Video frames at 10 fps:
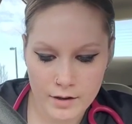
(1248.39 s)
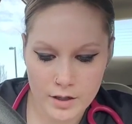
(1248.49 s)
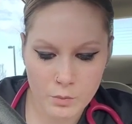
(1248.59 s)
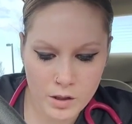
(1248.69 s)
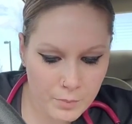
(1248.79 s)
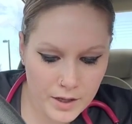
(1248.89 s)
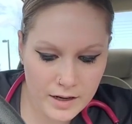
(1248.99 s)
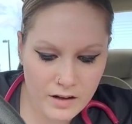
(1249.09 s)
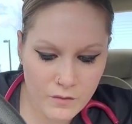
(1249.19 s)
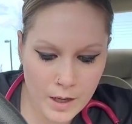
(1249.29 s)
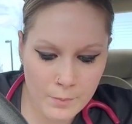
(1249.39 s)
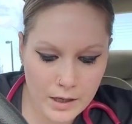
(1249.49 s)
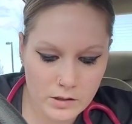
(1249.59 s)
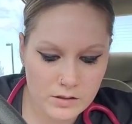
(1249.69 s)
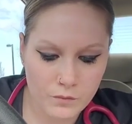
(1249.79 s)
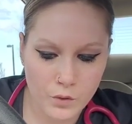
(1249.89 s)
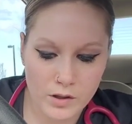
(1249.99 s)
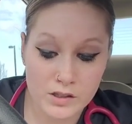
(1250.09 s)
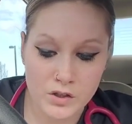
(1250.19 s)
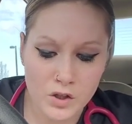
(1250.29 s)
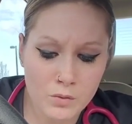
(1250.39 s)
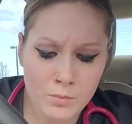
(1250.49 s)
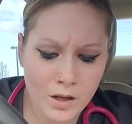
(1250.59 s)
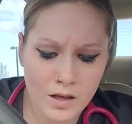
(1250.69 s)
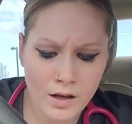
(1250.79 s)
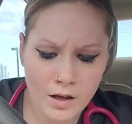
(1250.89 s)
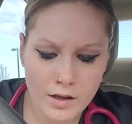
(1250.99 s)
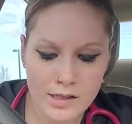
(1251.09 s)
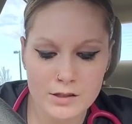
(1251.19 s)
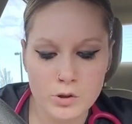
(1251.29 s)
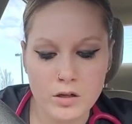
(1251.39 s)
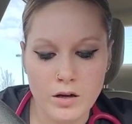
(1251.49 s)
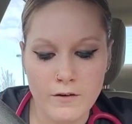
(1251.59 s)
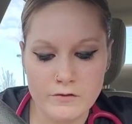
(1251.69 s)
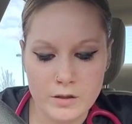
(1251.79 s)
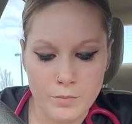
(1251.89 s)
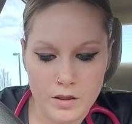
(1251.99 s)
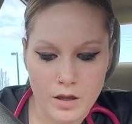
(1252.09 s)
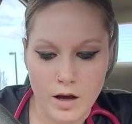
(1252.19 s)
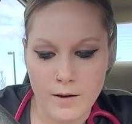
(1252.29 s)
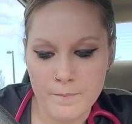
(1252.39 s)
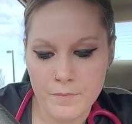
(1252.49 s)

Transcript: There wouldn't be any vampires and Forks, and you and me, he trailed off deep in thought.